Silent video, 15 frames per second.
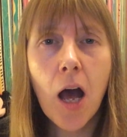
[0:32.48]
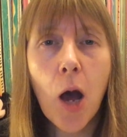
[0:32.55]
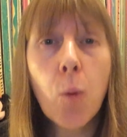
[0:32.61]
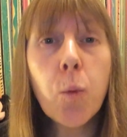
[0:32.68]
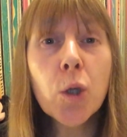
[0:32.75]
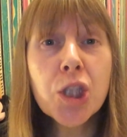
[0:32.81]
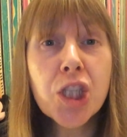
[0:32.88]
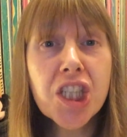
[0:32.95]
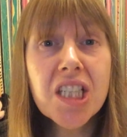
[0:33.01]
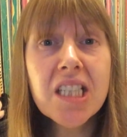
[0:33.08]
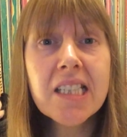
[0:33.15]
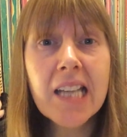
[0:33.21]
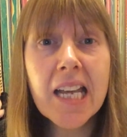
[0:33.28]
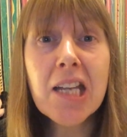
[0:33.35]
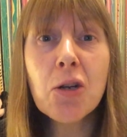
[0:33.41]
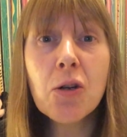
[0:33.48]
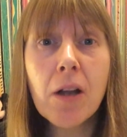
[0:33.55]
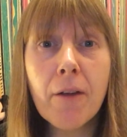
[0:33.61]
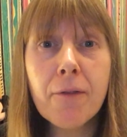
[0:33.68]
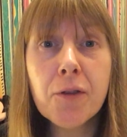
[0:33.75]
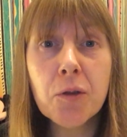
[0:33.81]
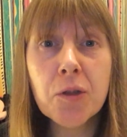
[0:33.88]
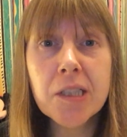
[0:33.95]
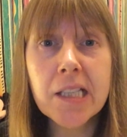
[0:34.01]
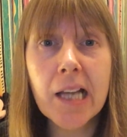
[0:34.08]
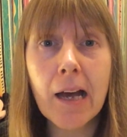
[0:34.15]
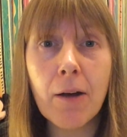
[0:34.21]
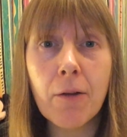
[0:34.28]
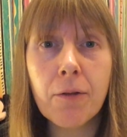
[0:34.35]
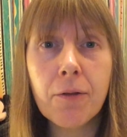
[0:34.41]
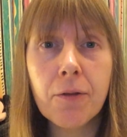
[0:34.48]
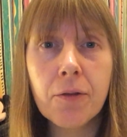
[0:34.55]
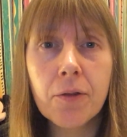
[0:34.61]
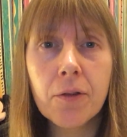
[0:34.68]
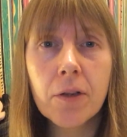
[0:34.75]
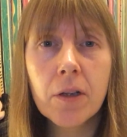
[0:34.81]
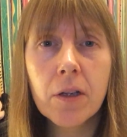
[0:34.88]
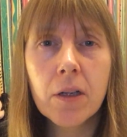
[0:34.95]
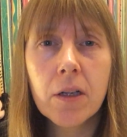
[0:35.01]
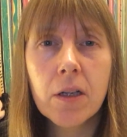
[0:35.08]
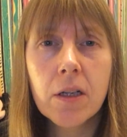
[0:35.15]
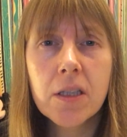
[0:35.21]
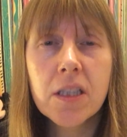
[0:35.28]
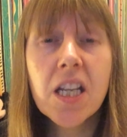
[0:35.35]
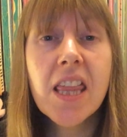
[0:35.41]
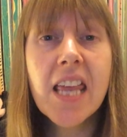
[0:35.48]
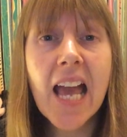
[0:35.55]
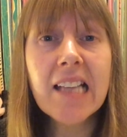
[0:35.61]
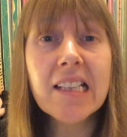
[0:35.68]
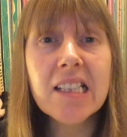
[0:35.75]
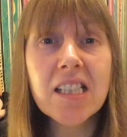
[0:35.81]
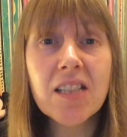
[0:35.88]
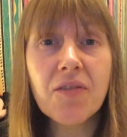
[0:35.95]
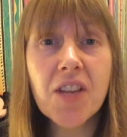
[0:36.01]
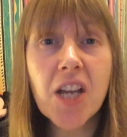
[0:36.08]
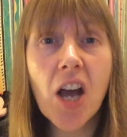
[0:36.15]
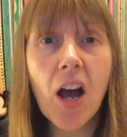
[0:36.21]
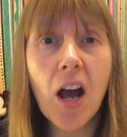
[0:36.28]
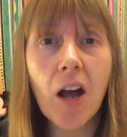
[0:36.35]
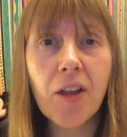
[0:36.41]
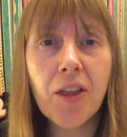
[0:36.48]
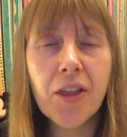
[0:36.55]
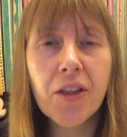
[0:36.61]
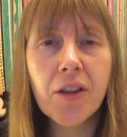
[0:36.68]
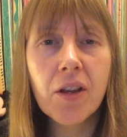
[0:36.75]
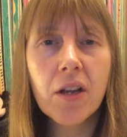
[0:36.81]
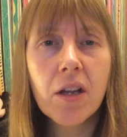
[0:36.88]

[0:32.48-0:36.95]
I want you to say you love yourself to the ends of the earth.